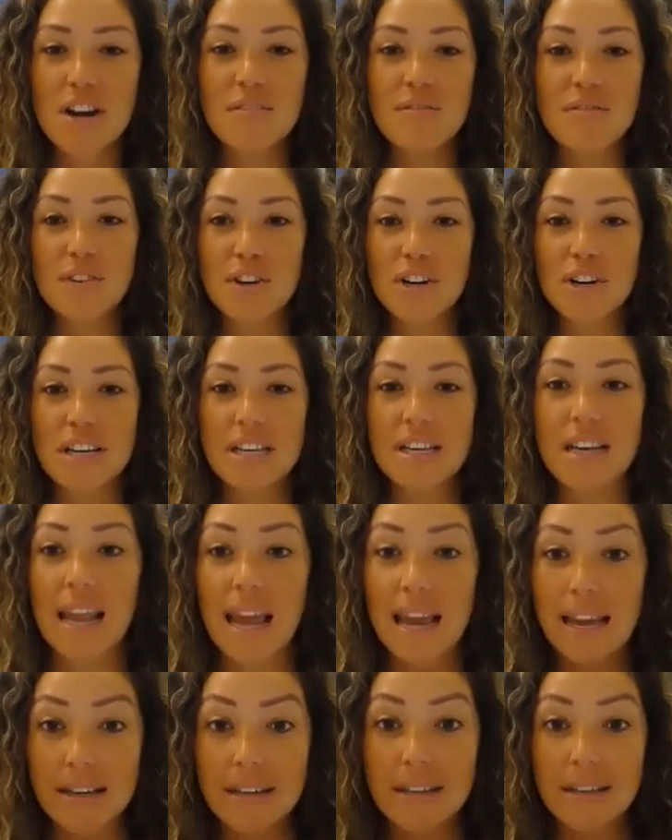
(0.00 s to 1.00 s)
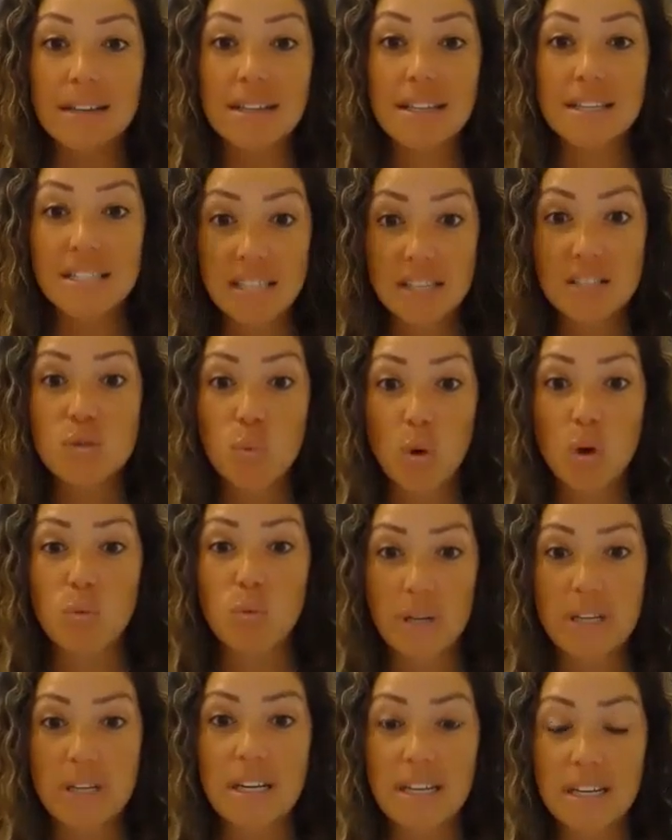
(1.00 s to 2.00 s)
I'm very like, this is what
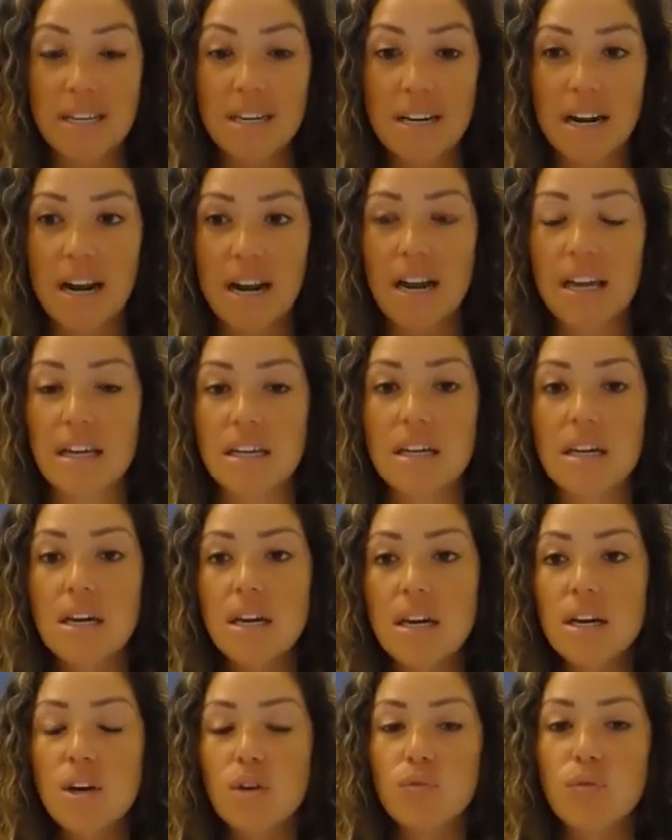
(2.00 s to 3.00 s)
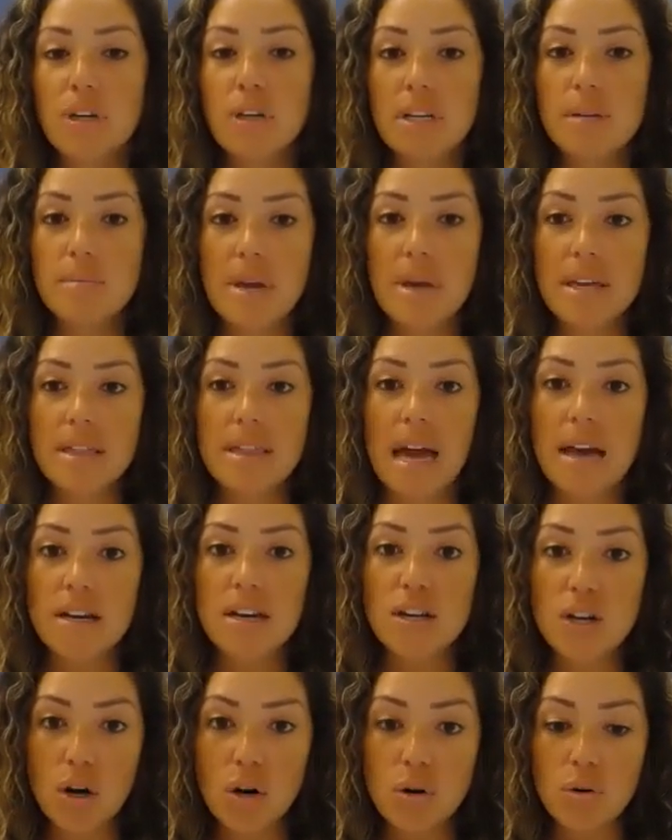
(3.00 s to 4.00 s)
we need, and I really make that
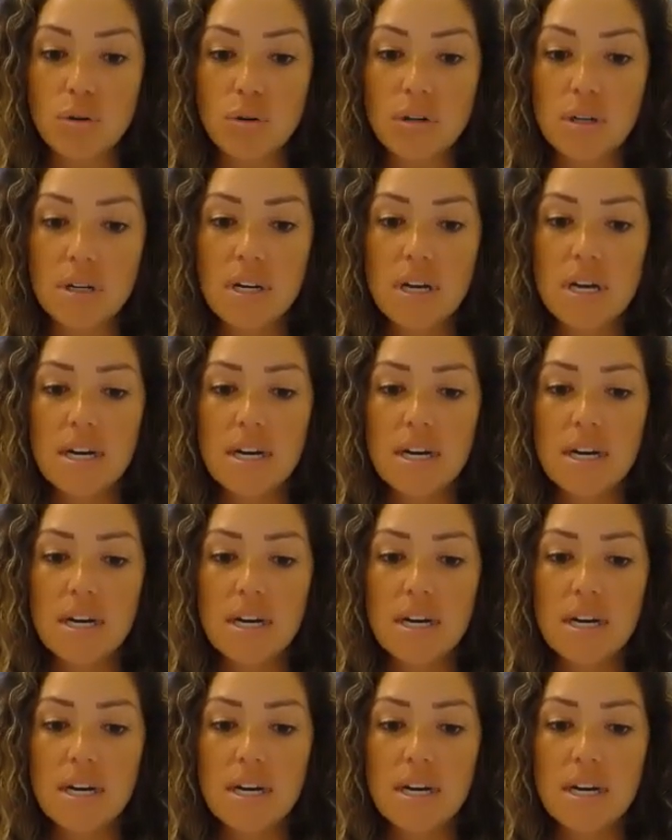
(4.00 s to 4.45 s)
known.